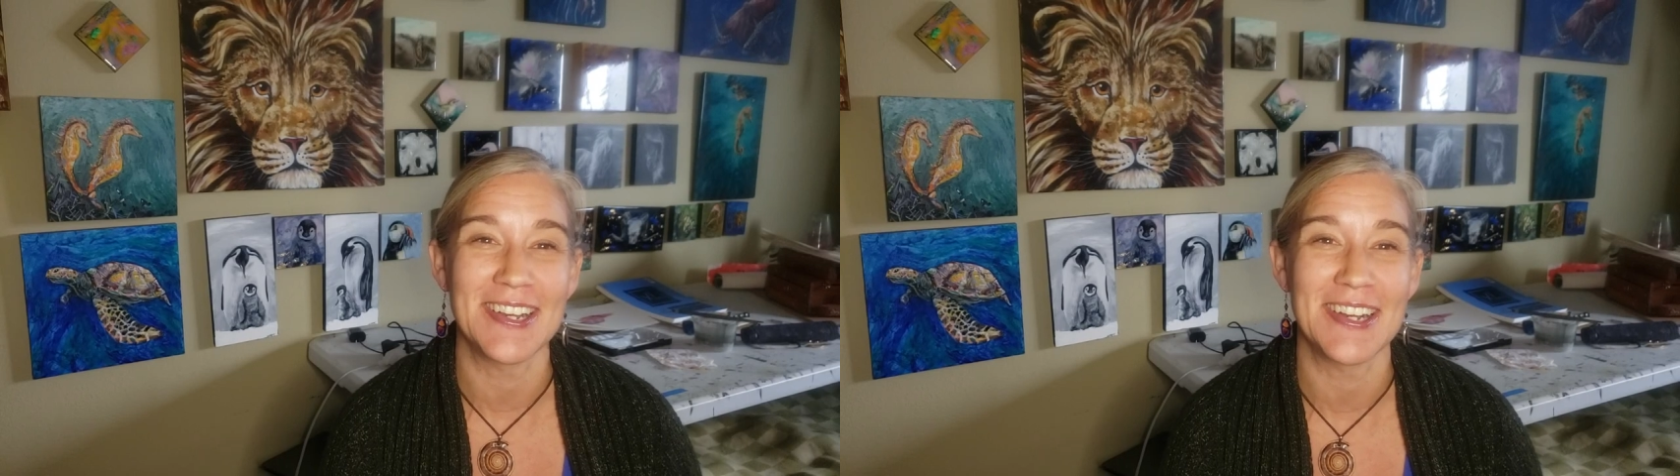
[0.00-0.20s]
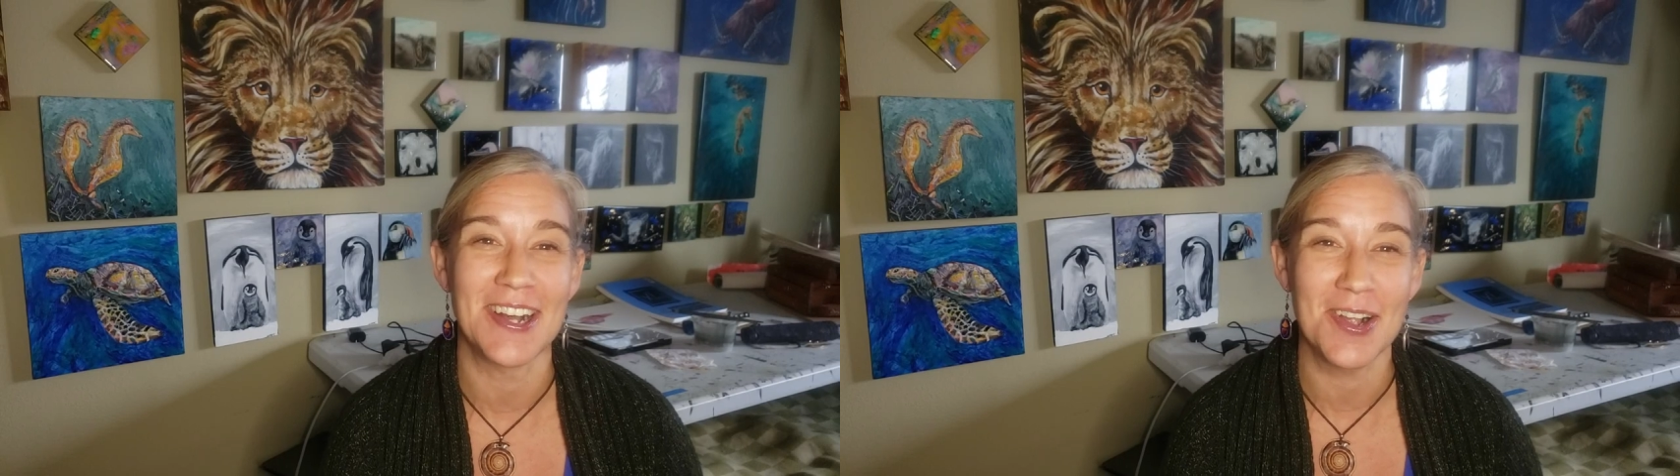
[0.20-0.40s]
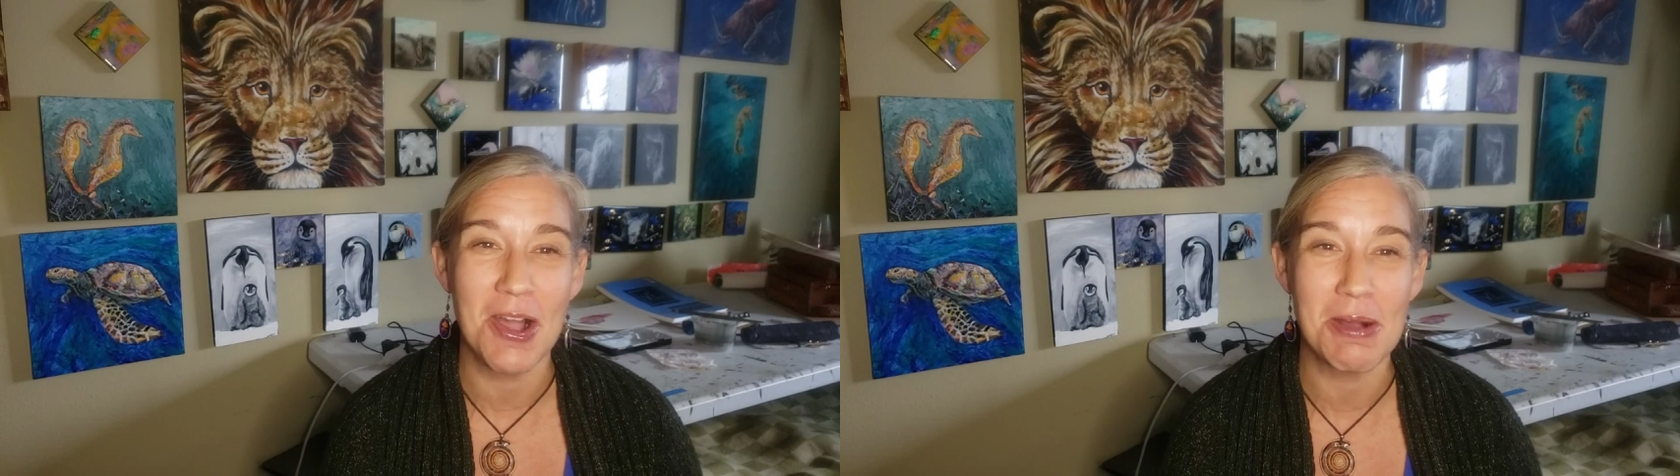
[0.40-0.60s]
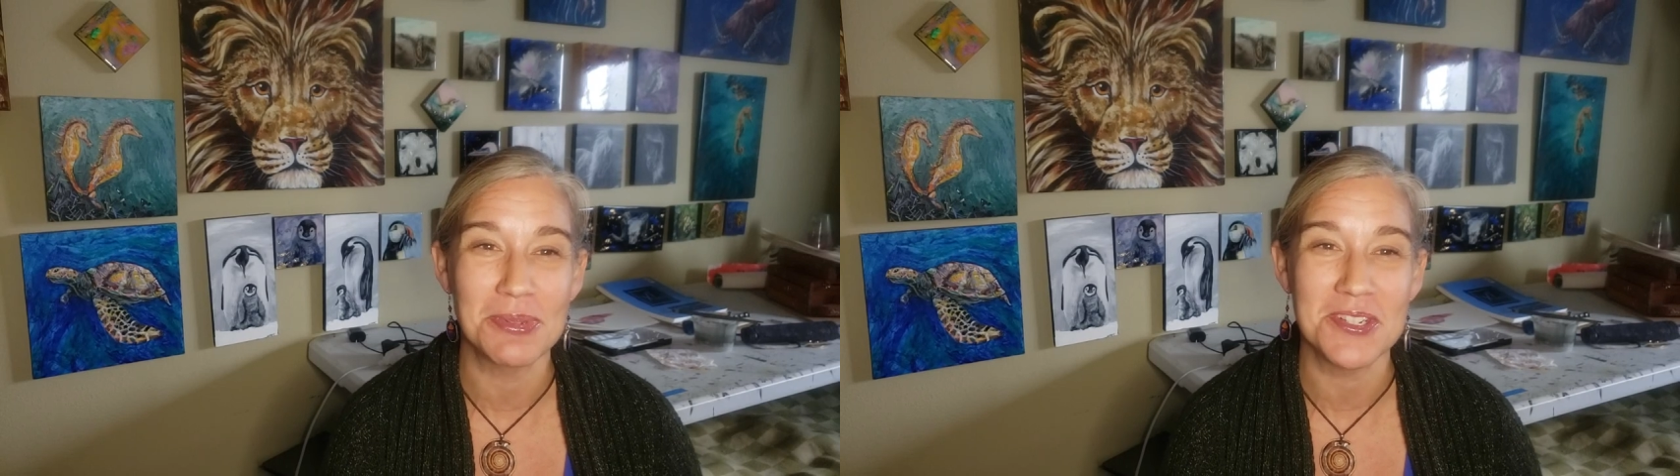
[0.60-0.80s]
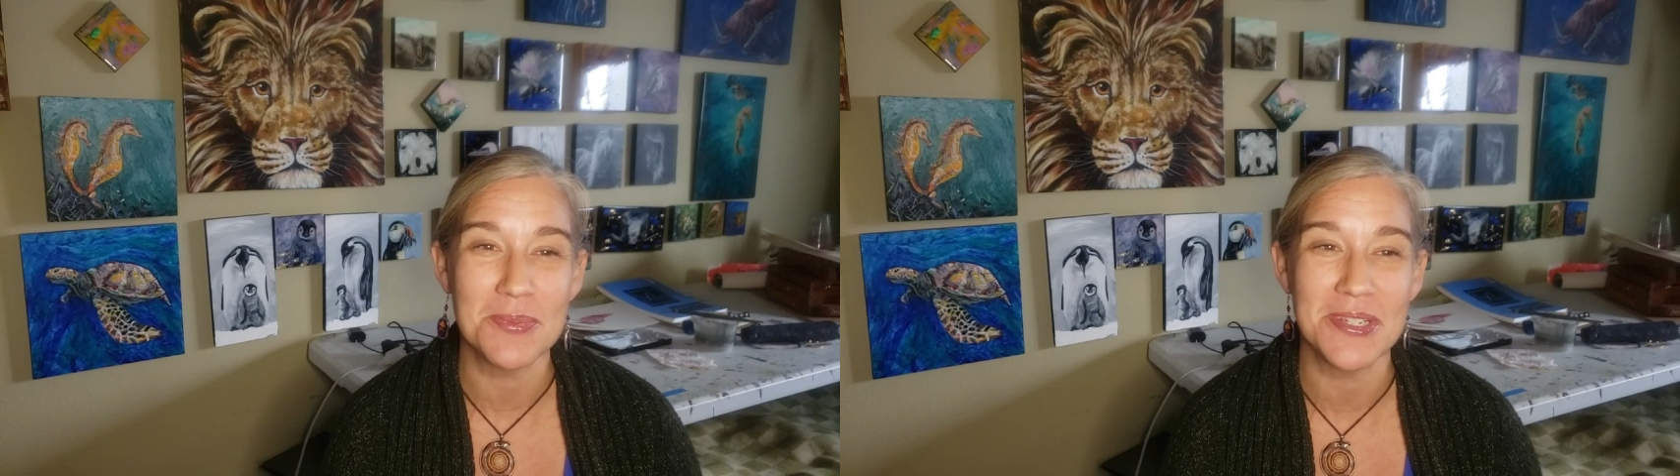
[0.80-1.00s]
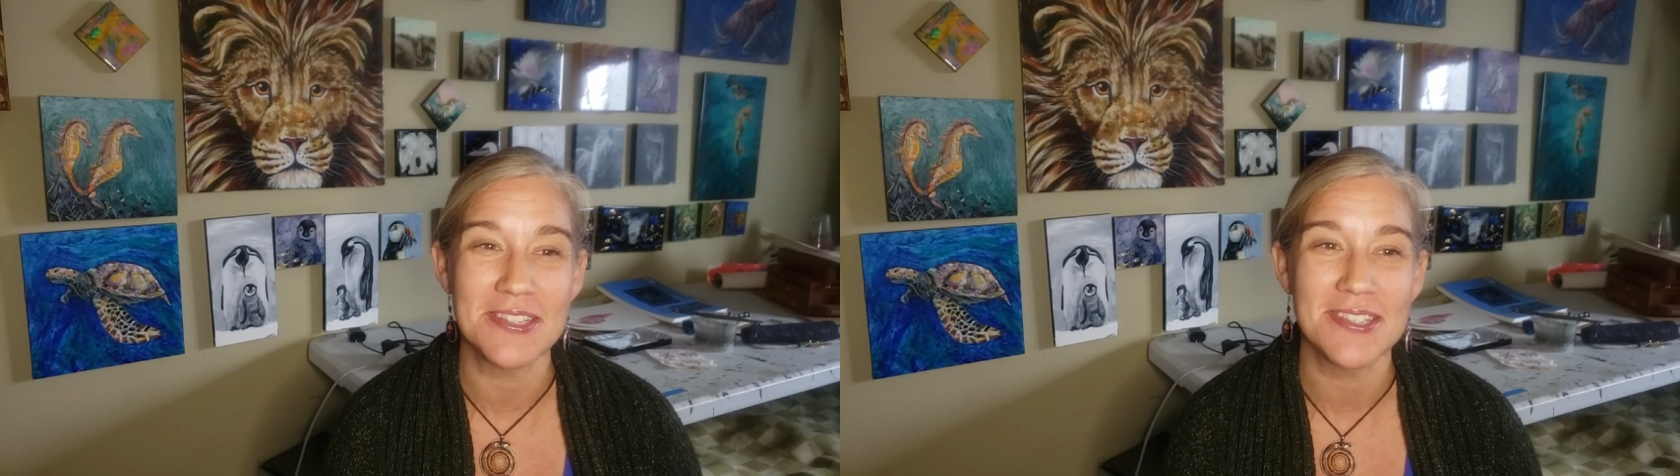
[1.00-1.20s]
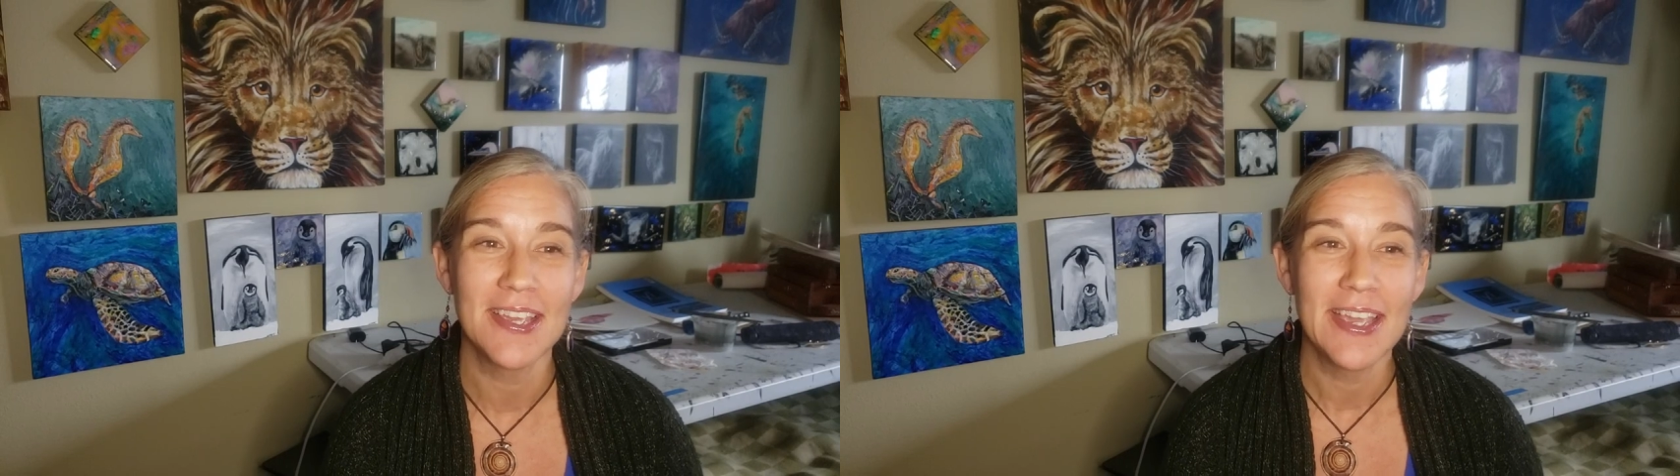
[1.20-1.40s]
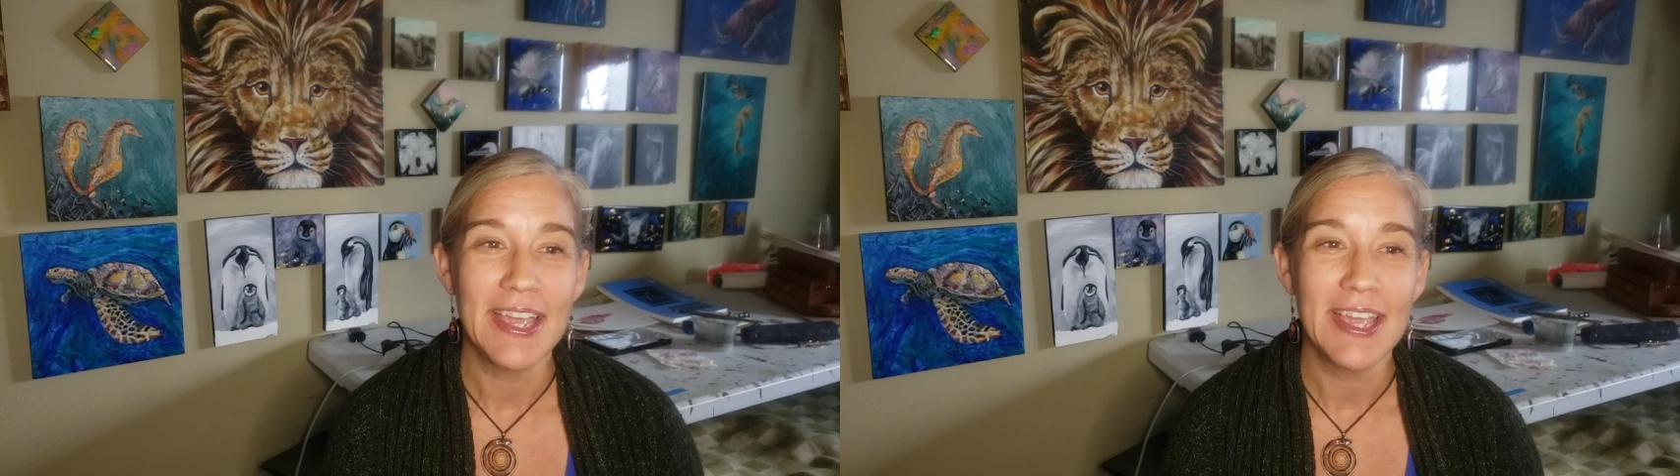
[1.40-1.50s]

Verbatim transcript: uh, accomplishments.